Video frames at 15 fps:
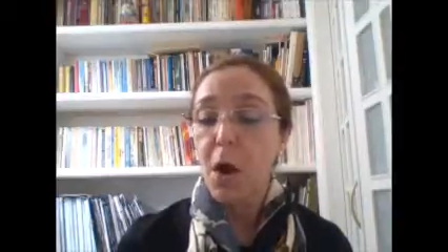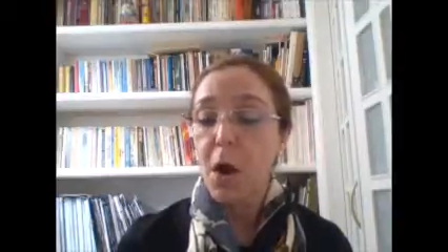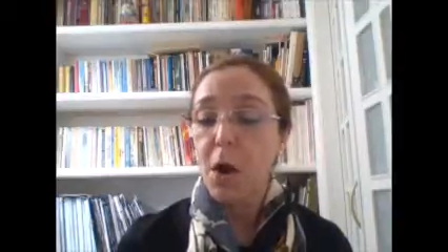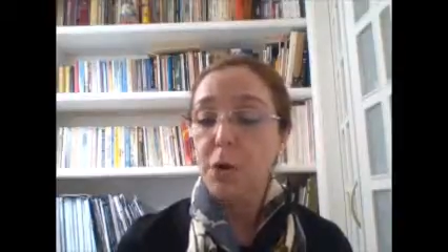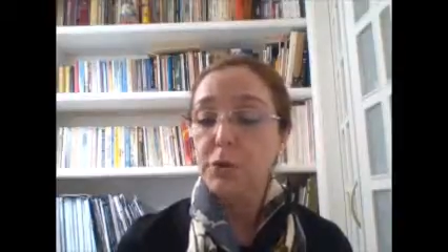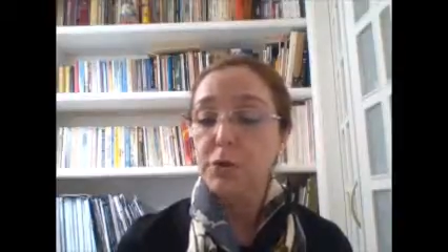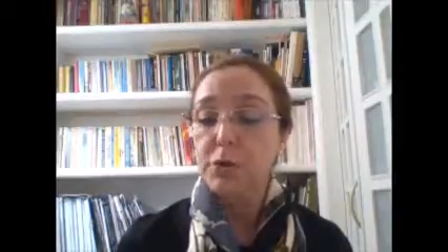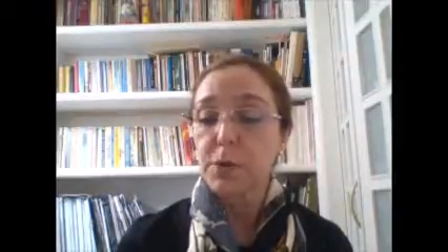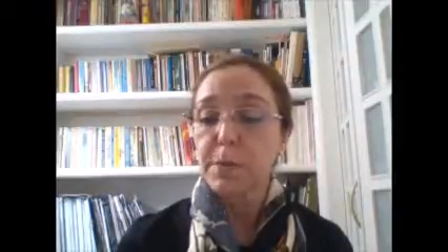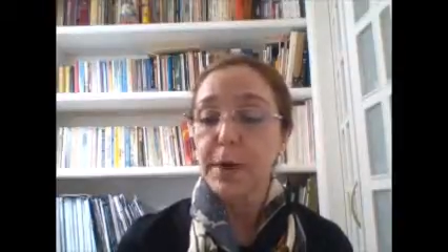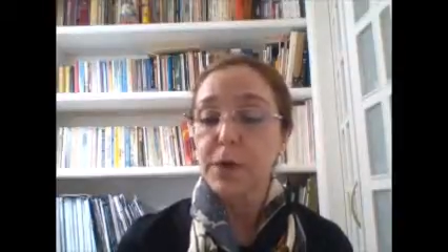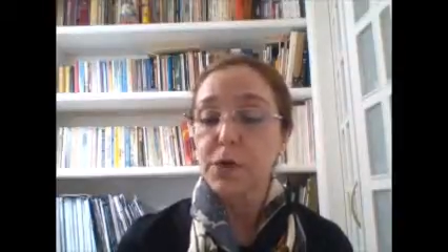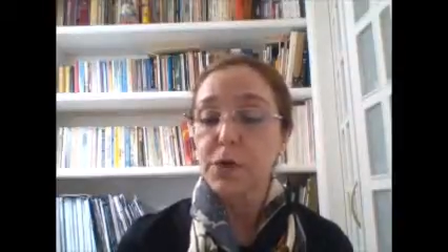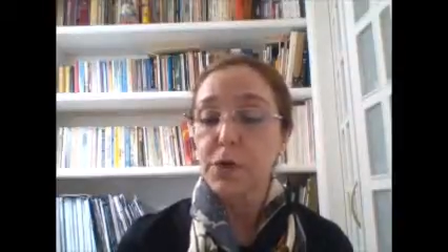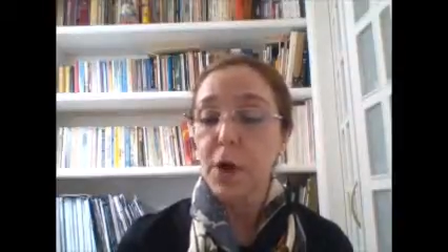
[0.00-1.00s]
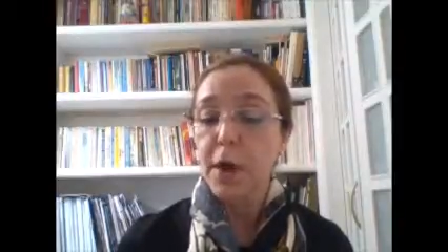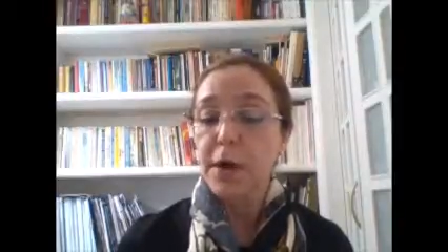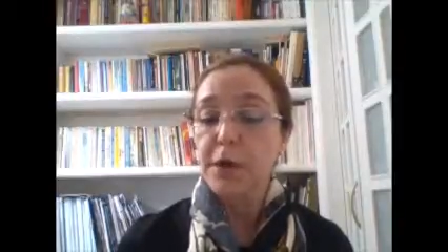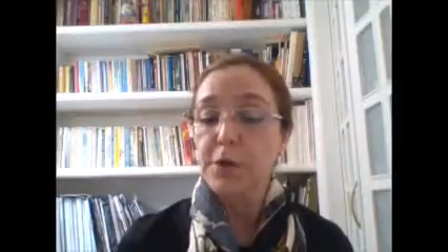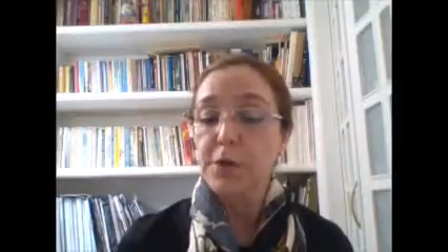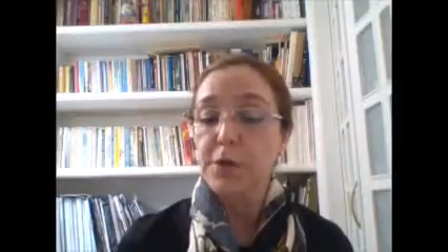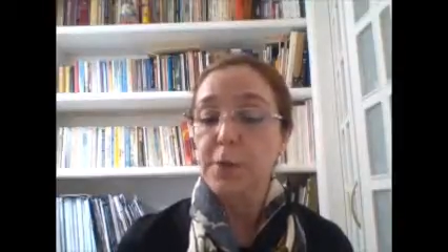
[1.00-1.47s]
also by
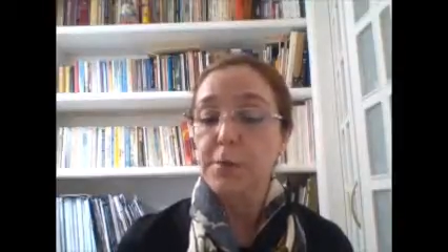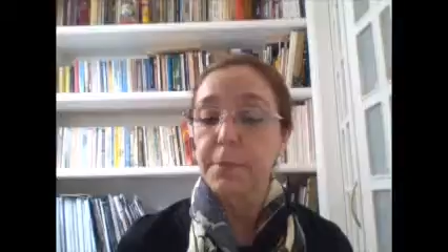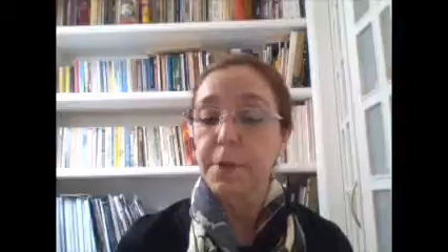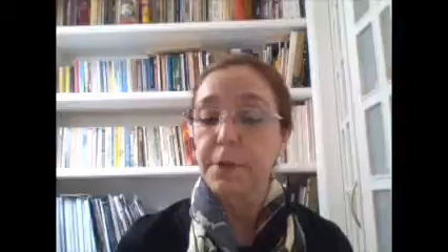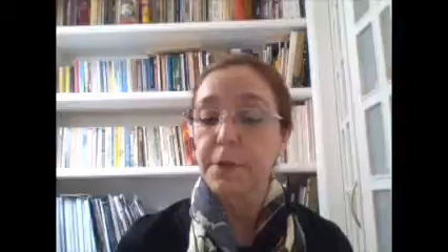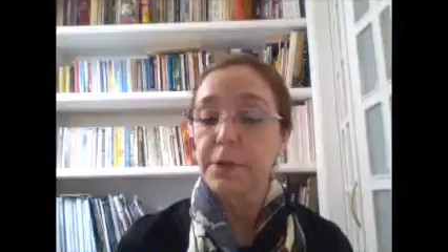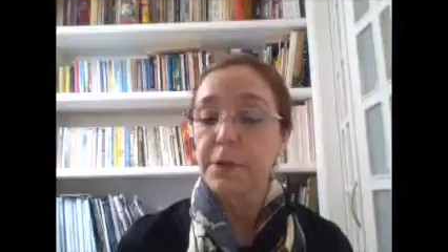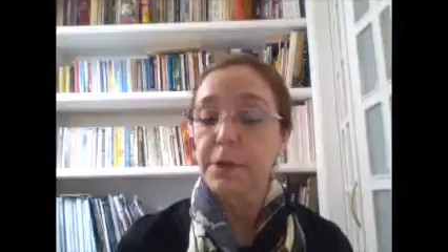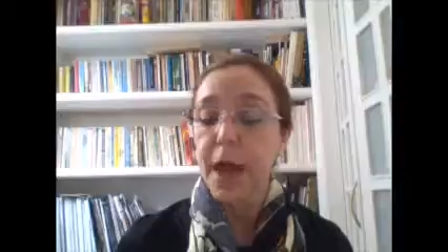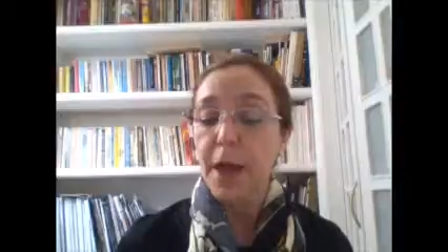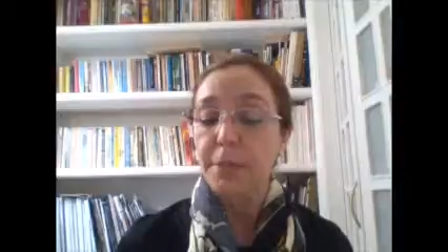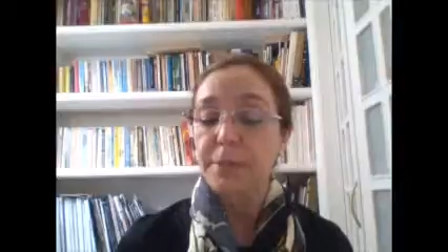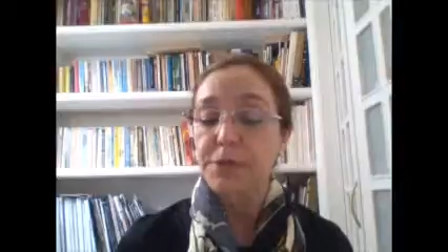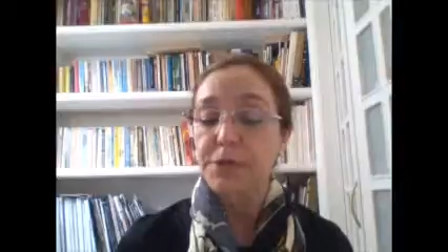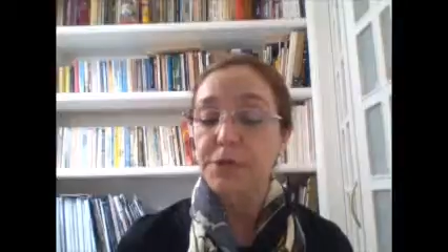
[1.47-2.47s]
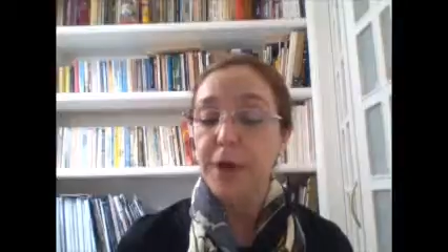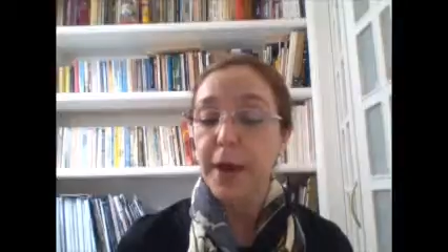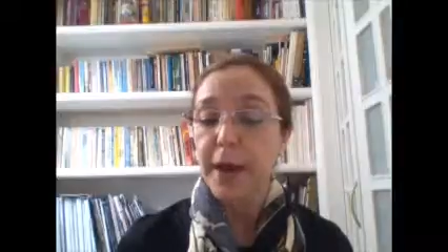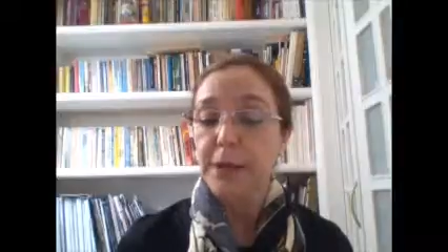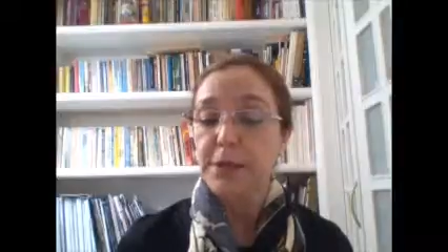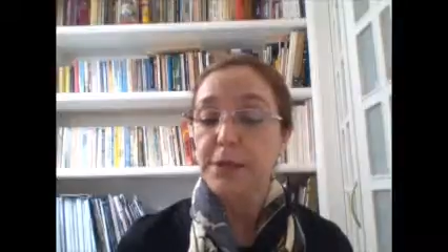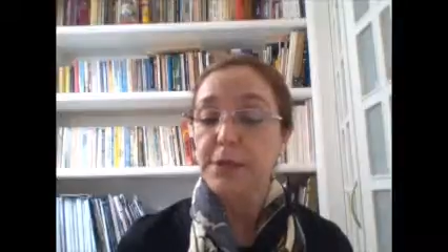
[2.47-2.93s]
joining the American
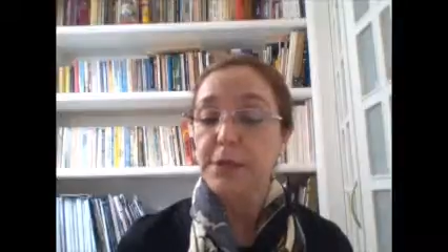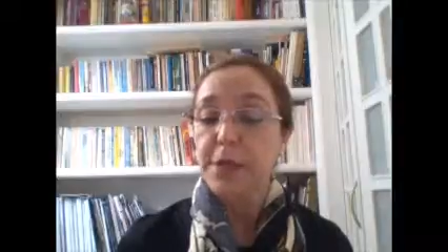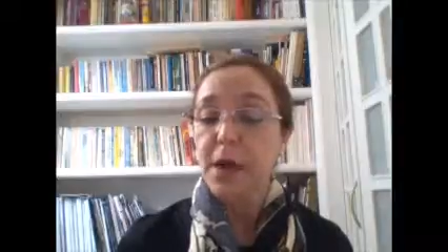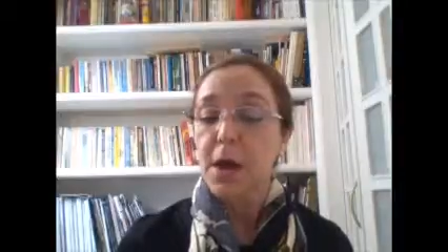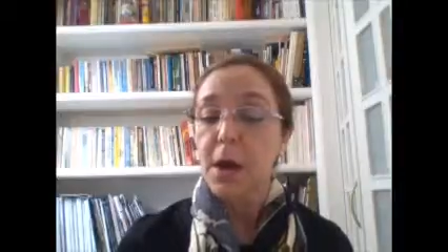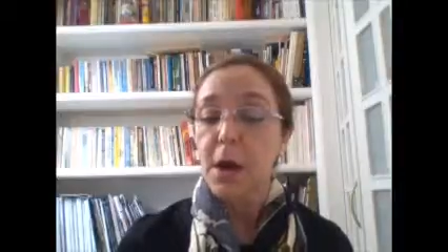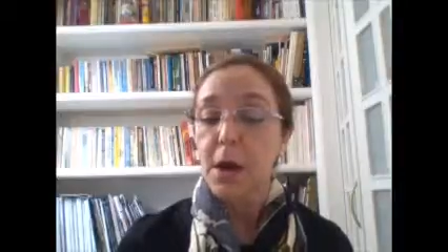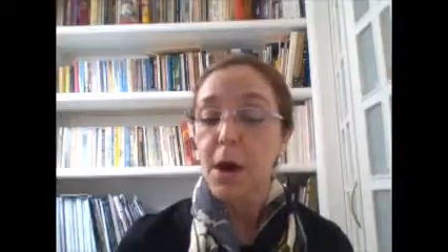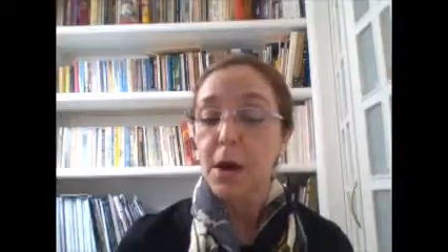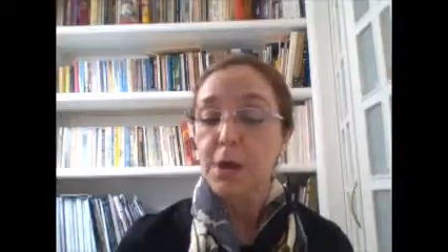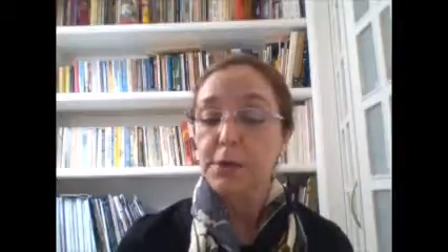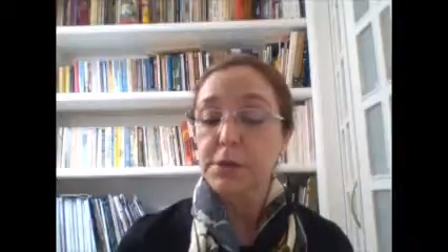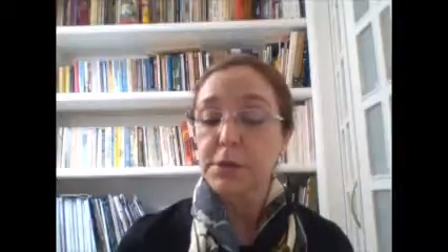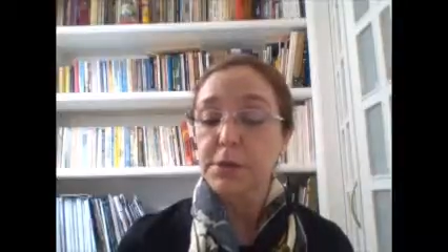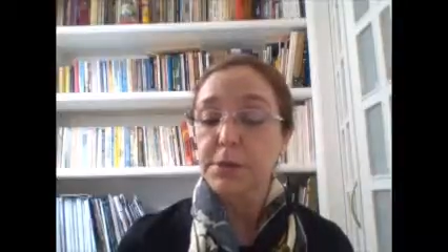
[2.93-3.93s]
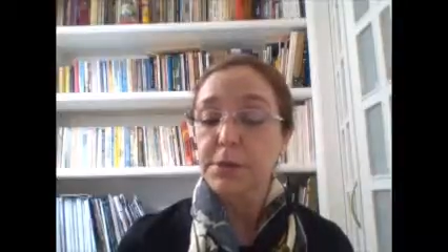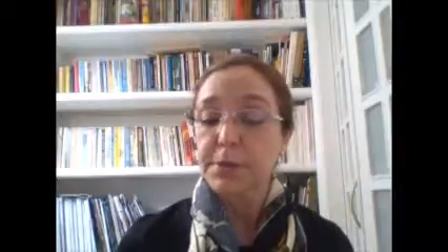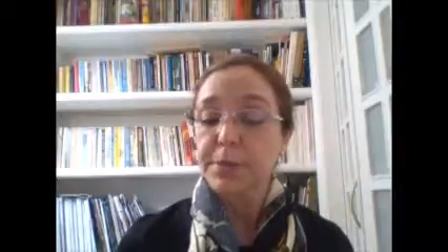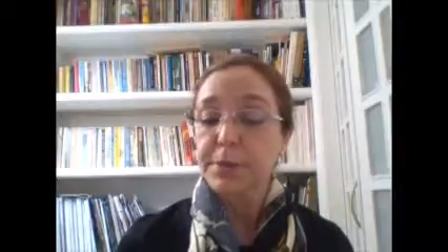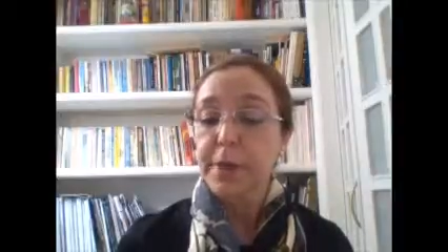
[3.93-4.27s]
abstractist artists.